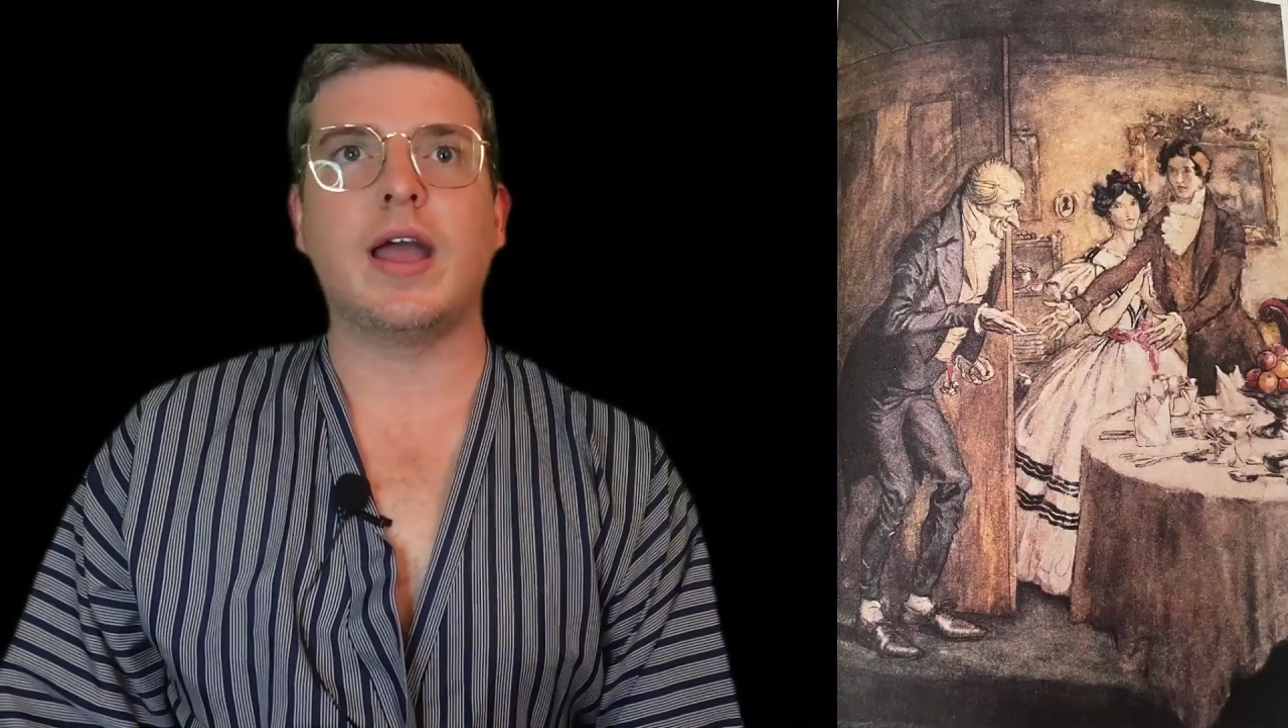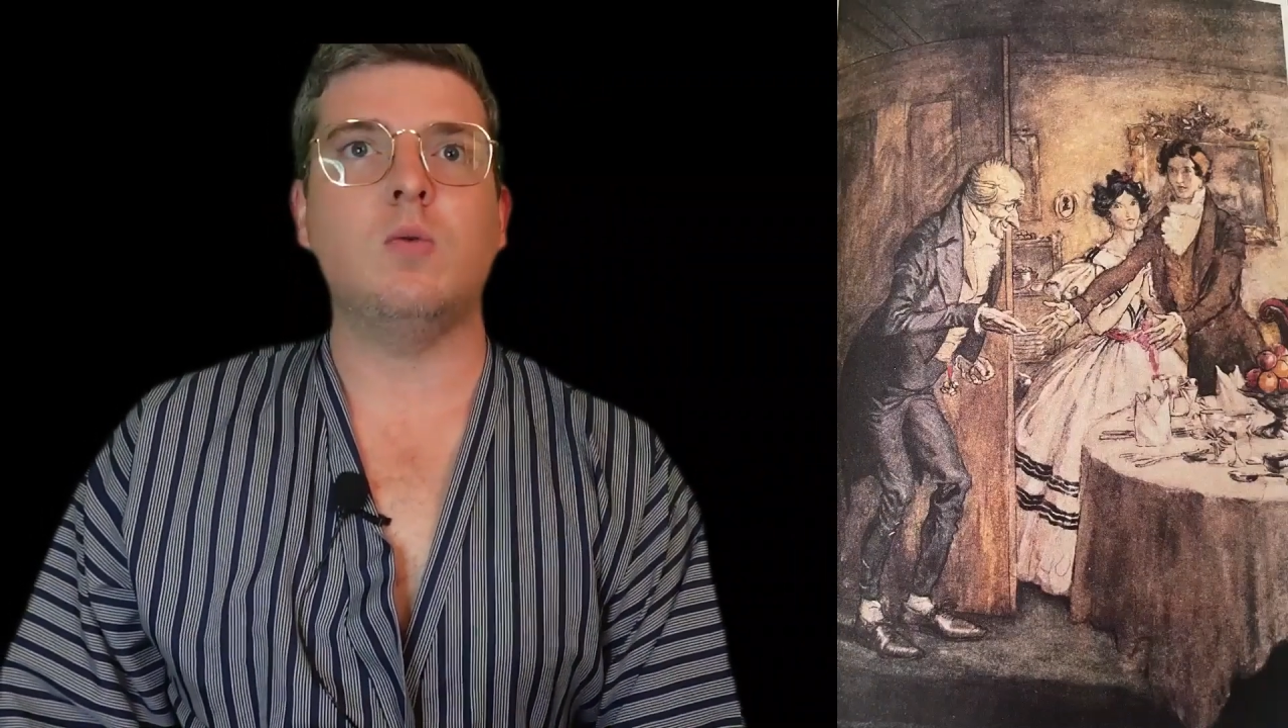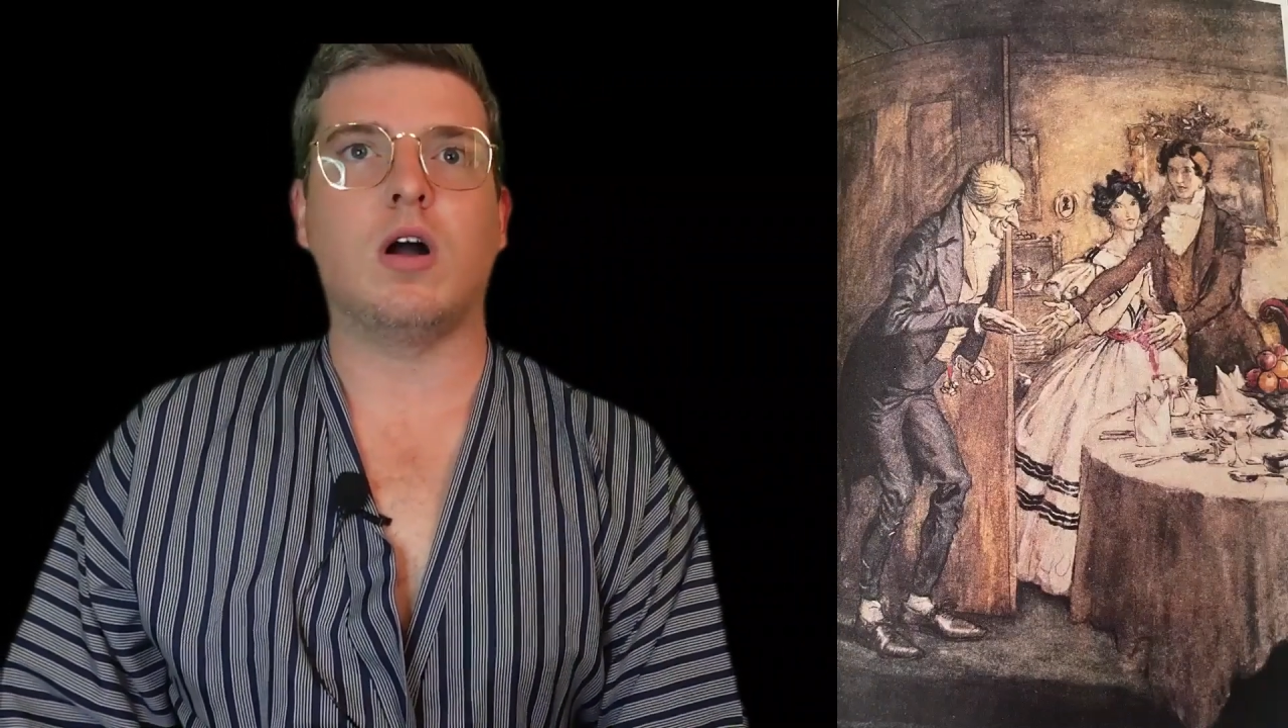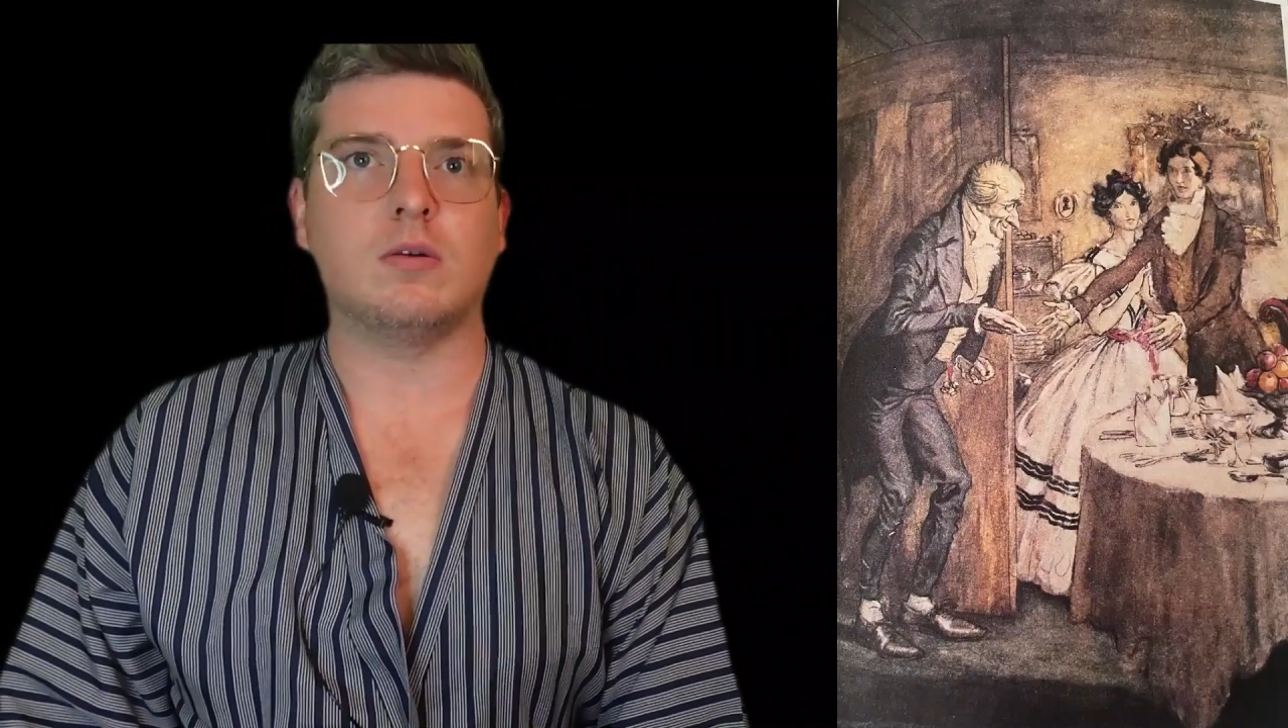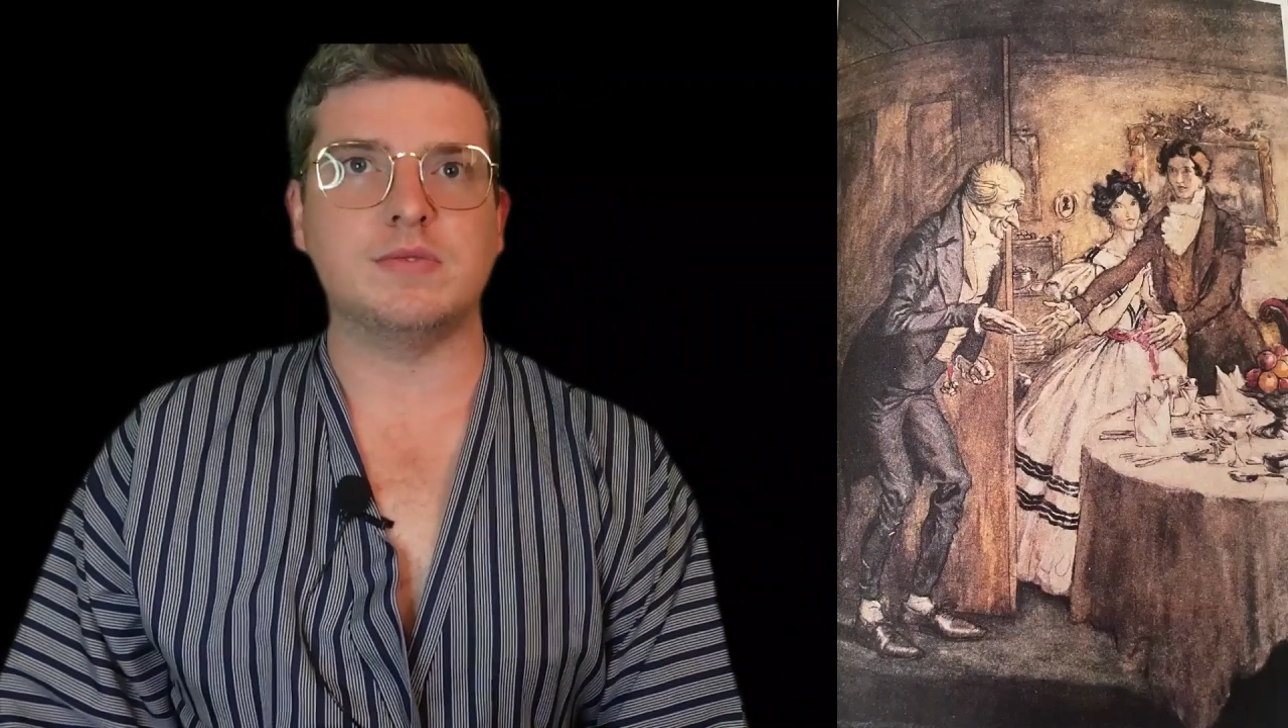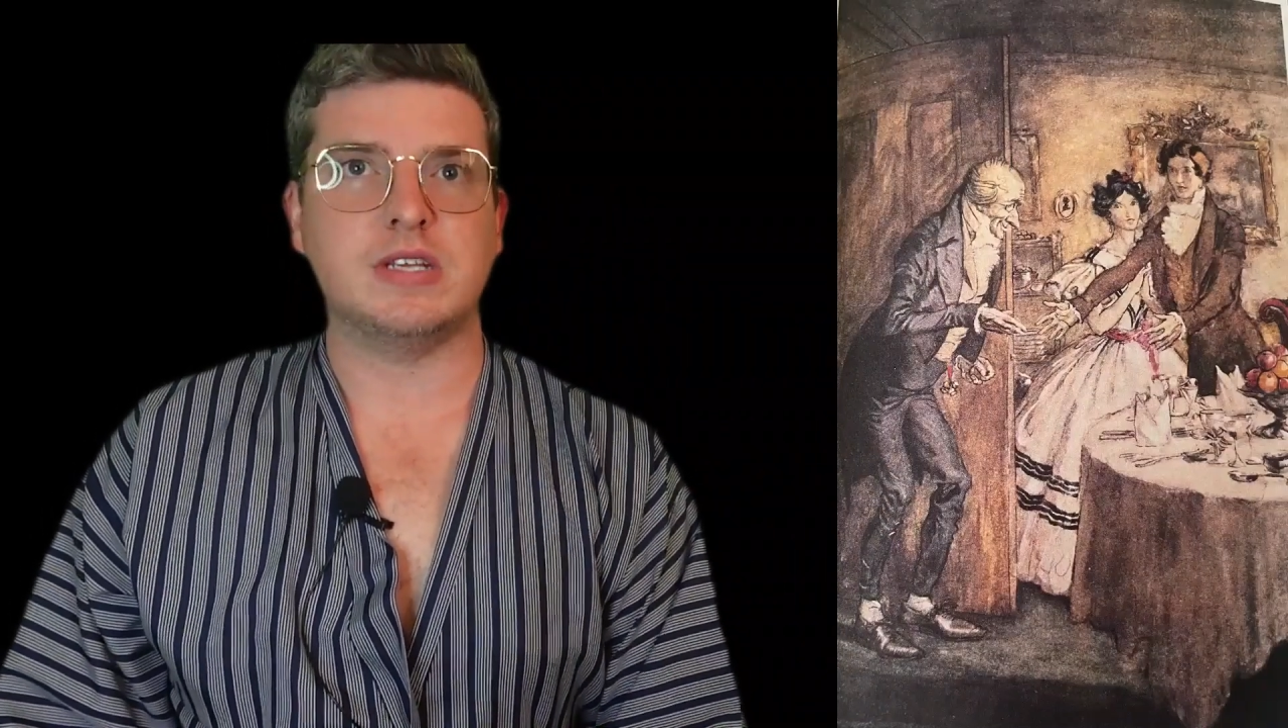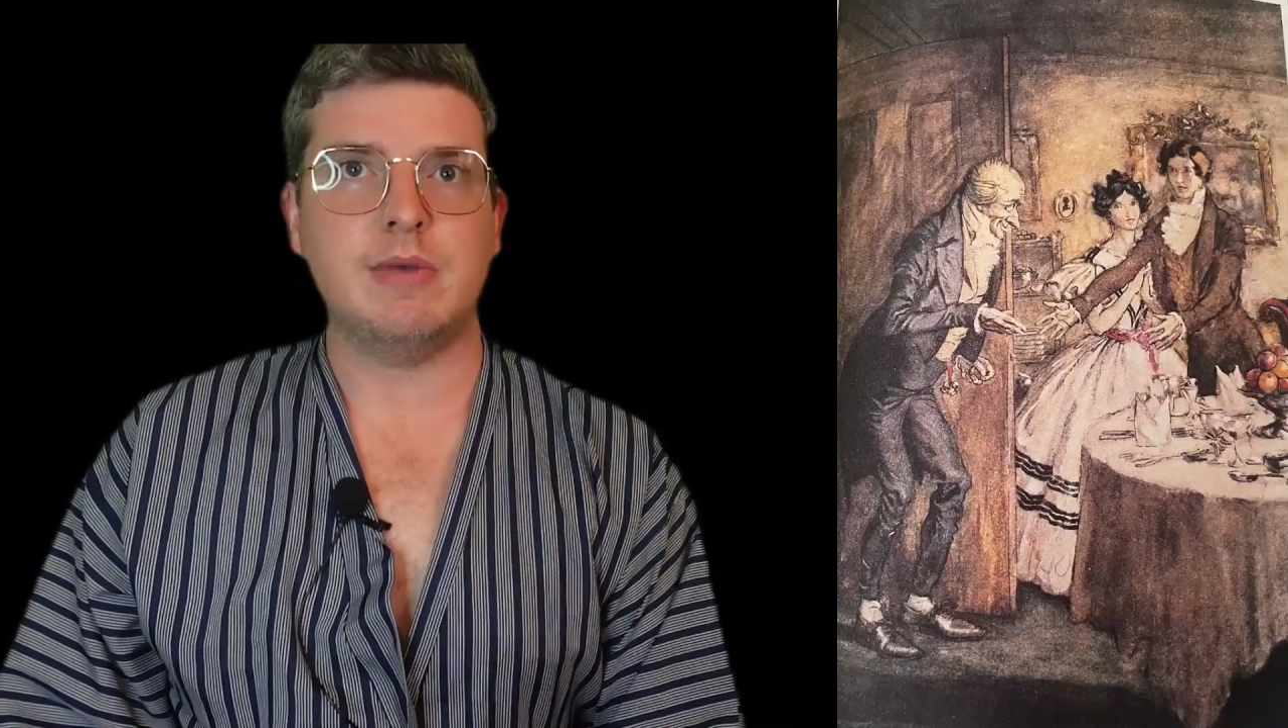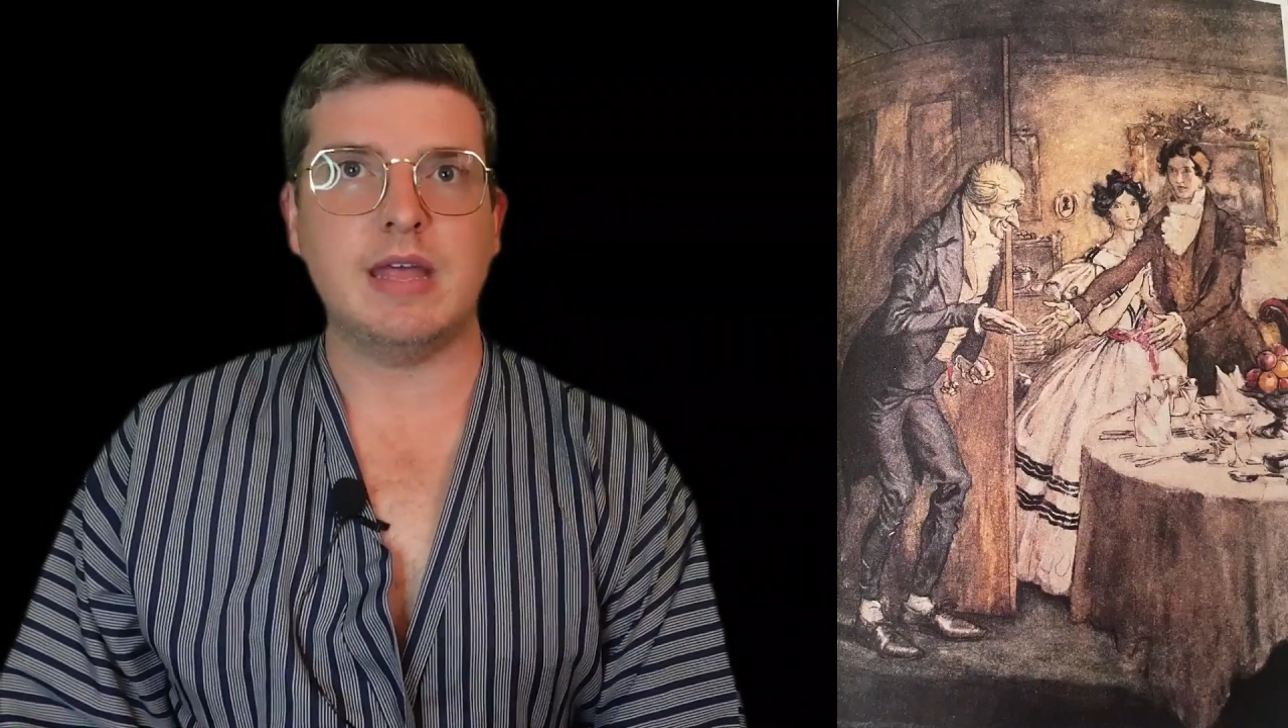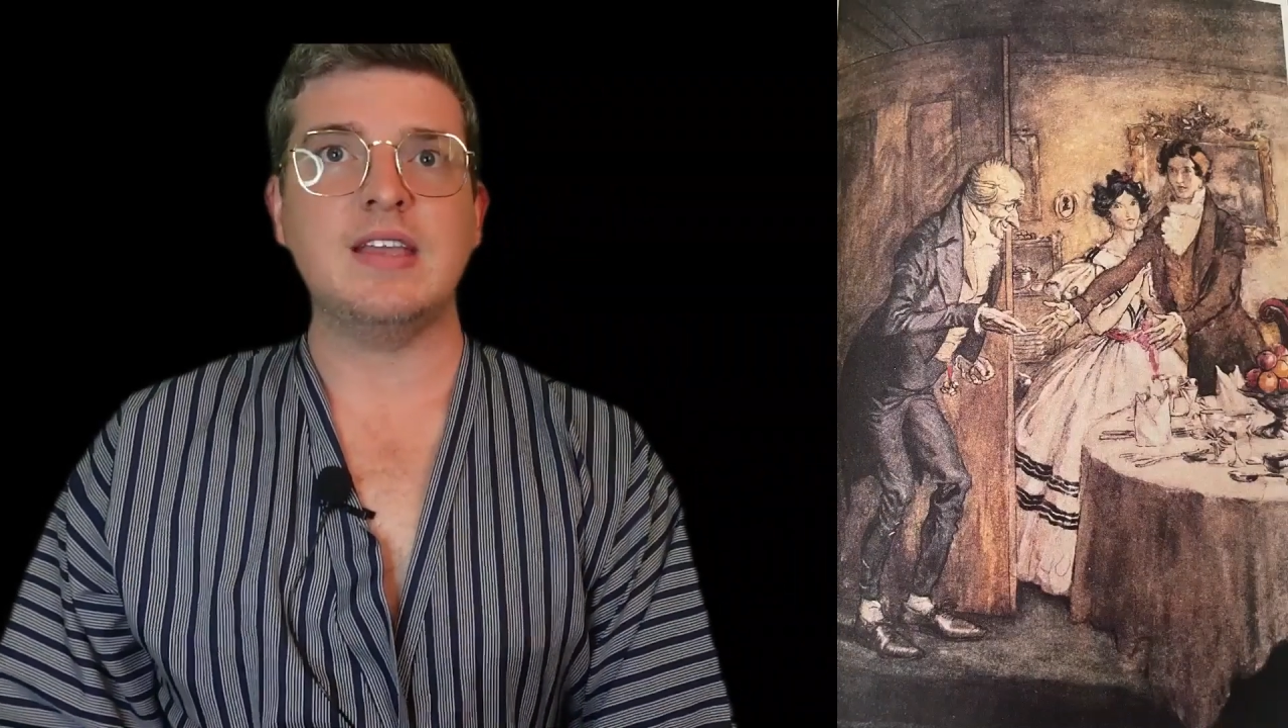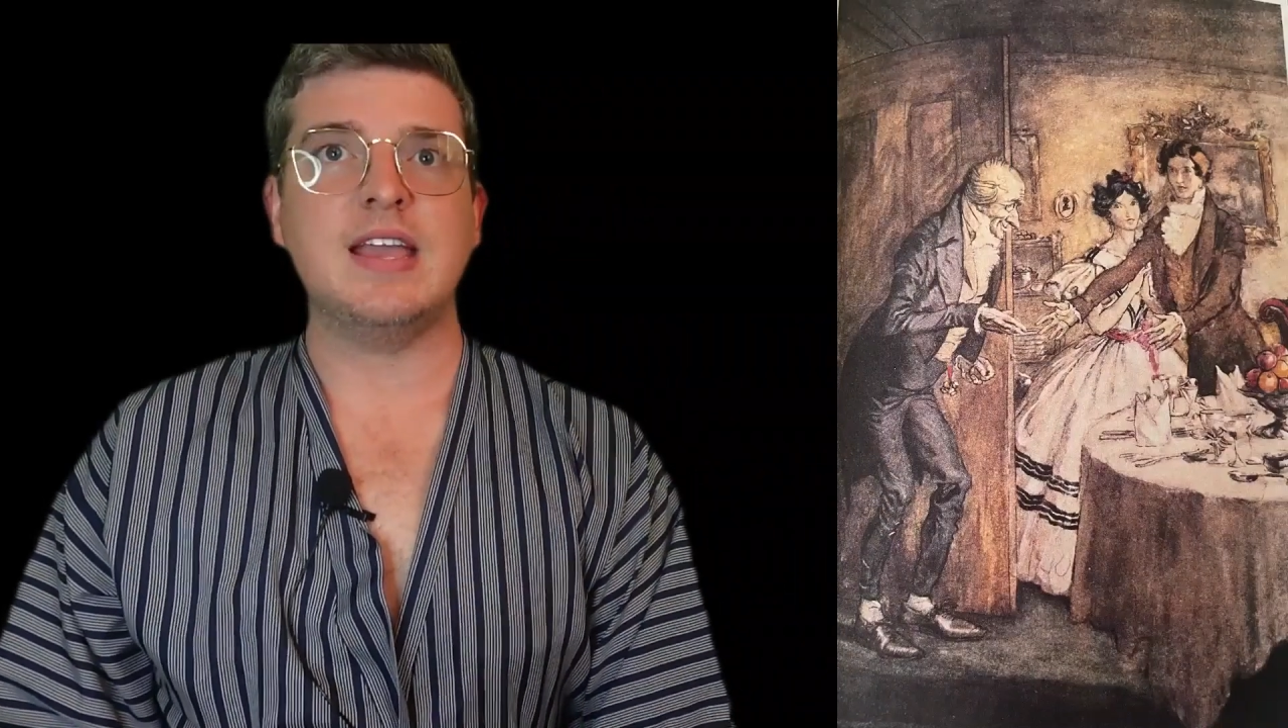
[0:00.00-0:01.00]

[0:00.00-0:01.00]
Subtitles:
and welcomes him in.